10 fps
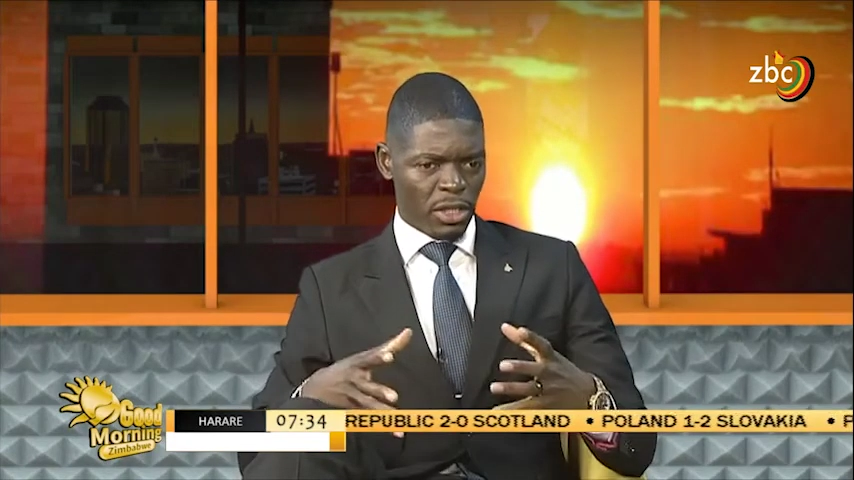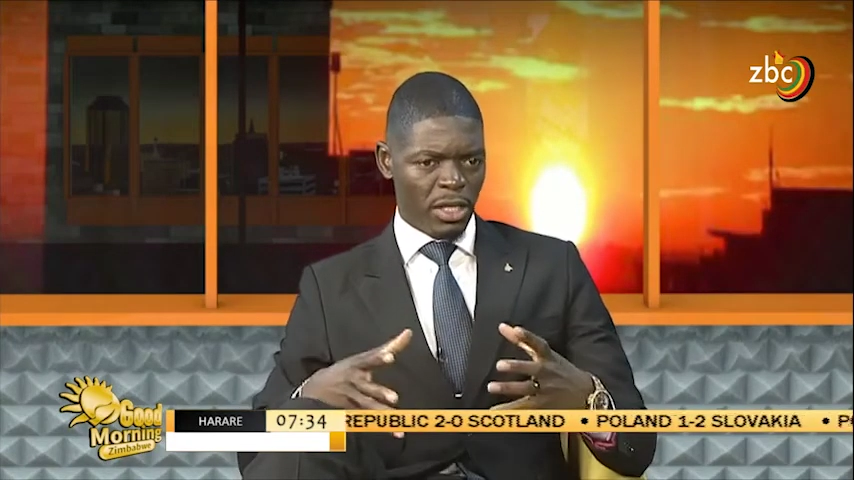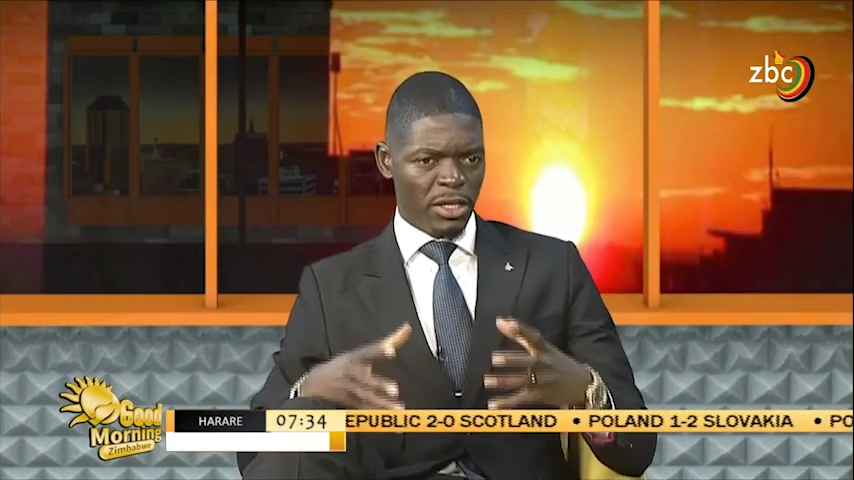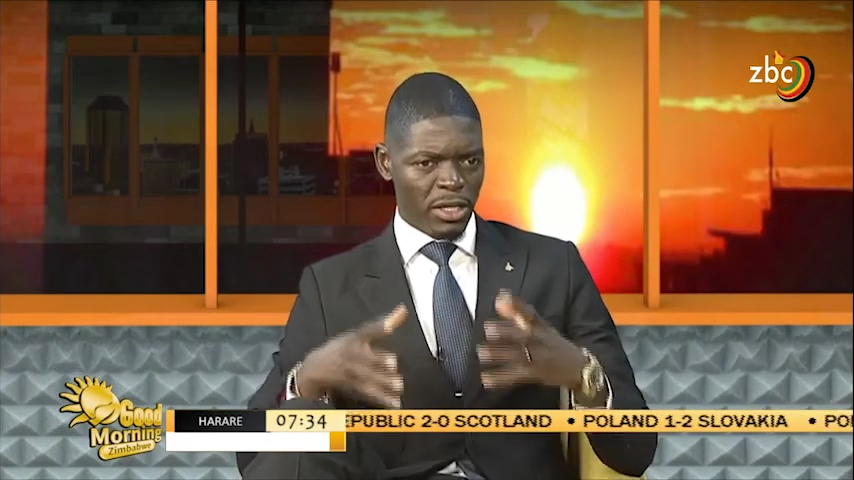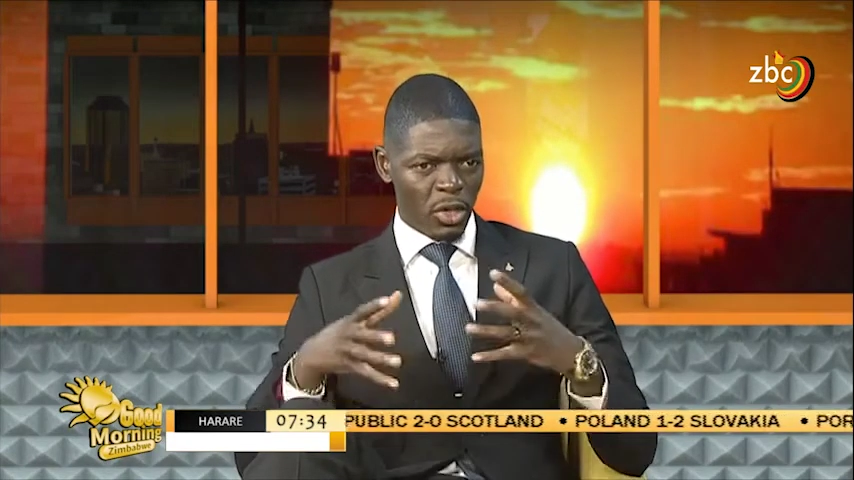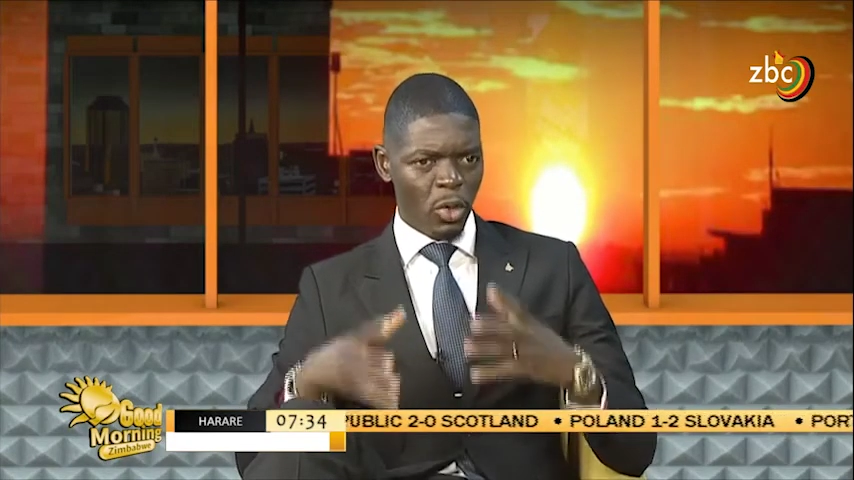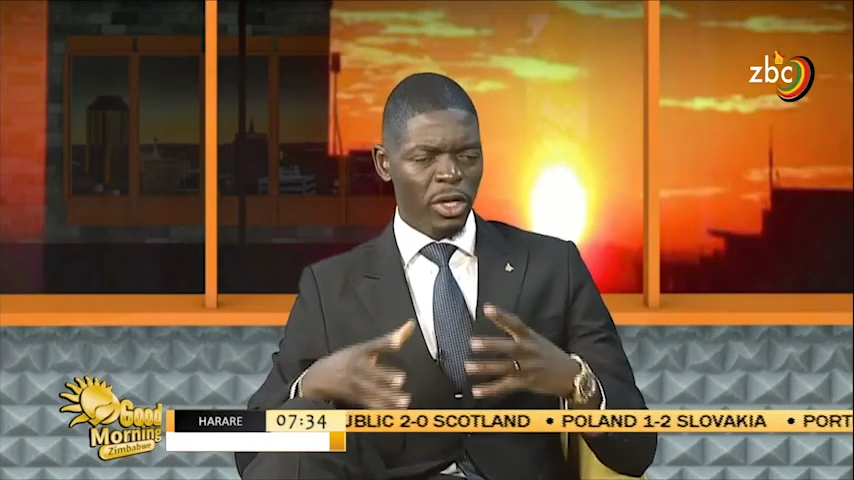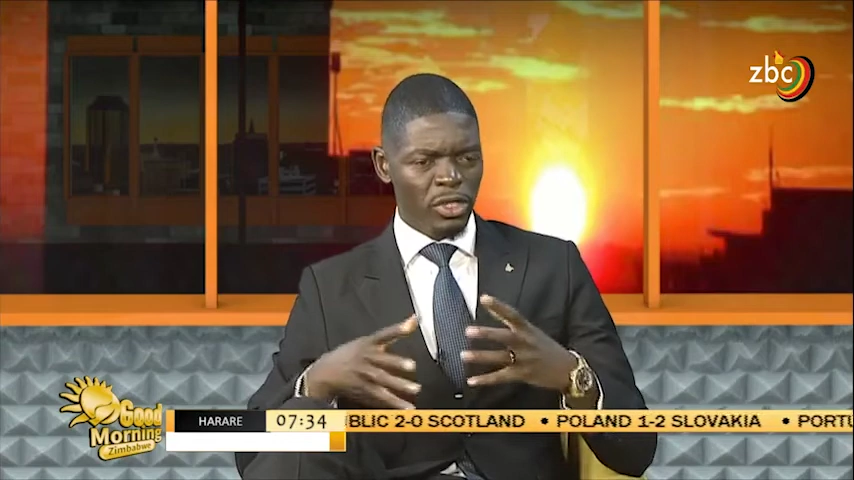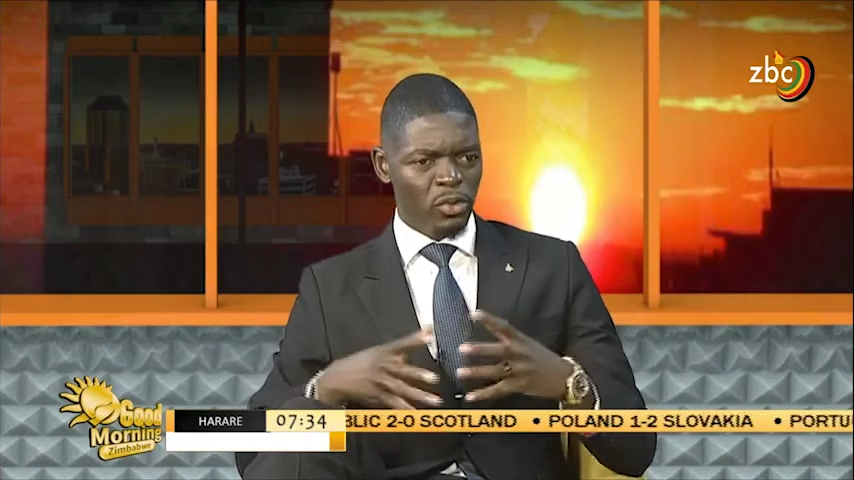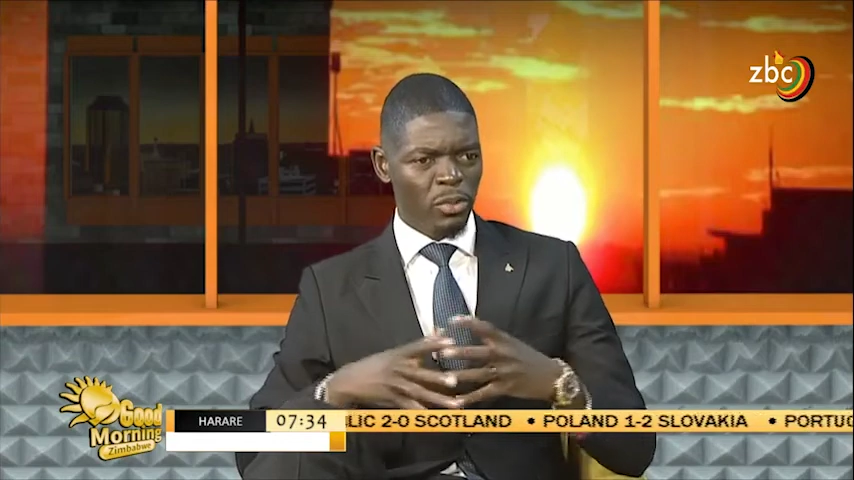Right. The goal
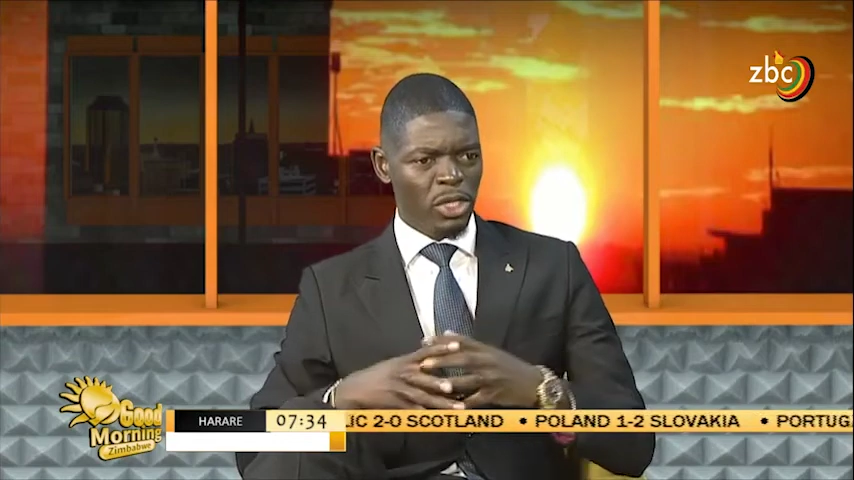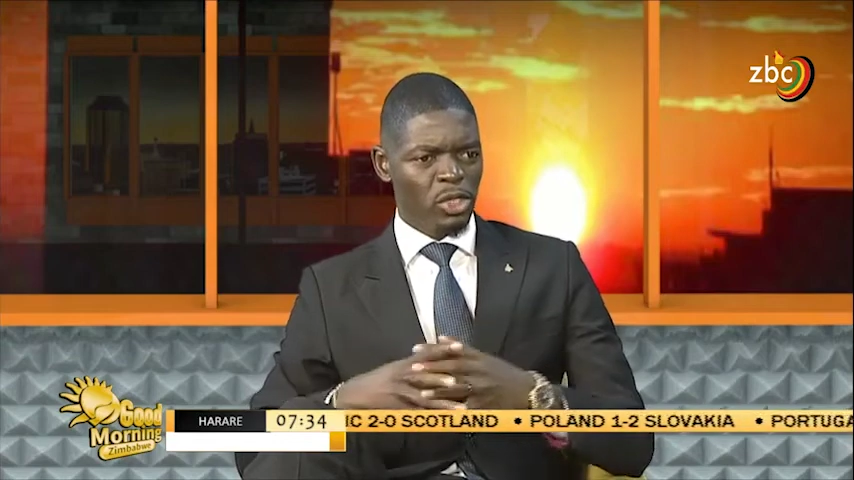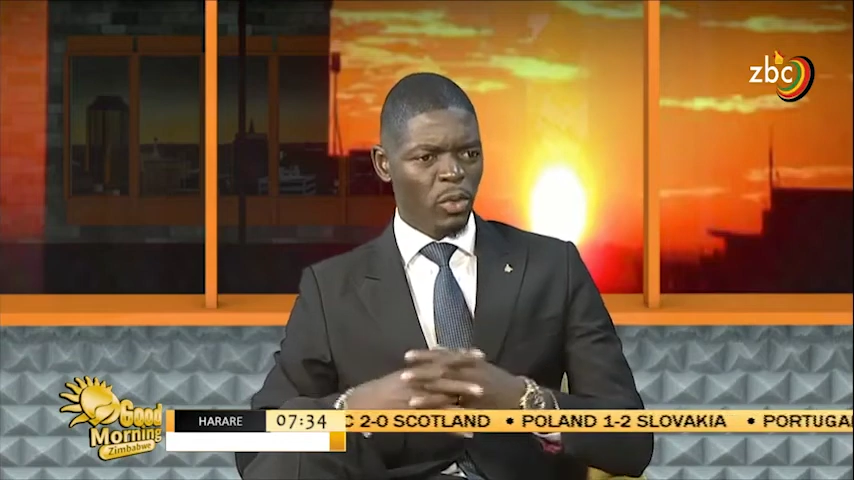is to make sure